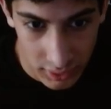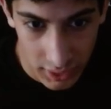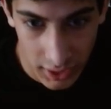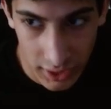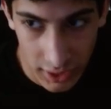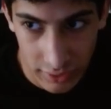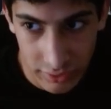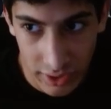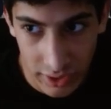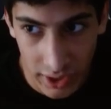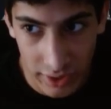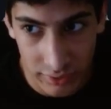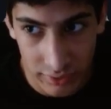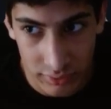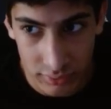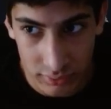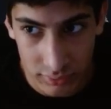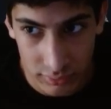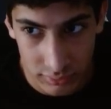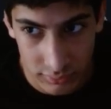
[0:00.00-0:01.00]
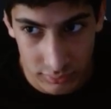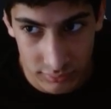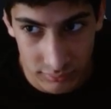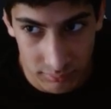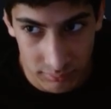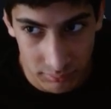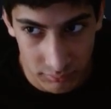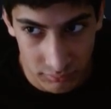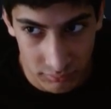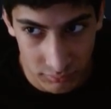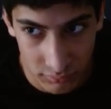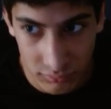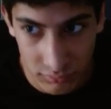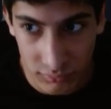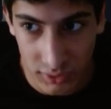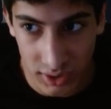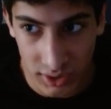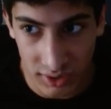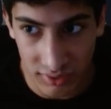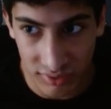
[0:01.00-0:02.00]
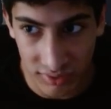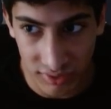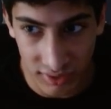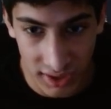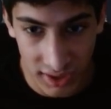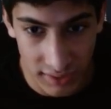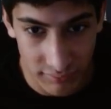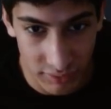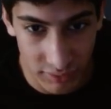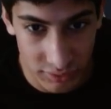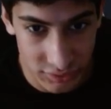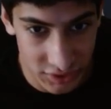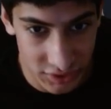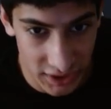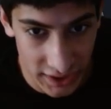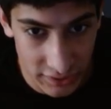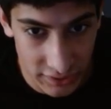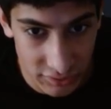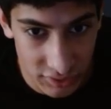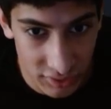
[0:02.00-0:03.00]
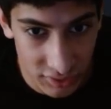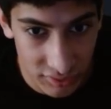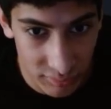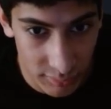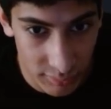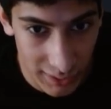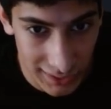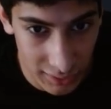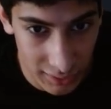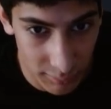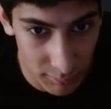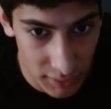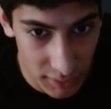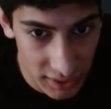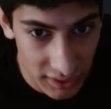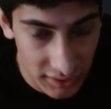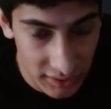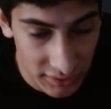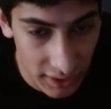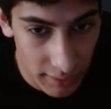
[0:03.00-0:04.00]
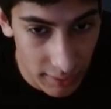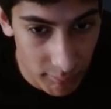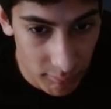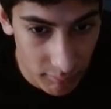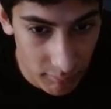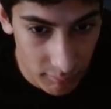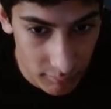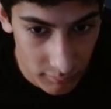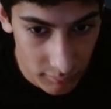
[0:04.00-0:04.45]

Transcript: And then we can save the changes by committing them.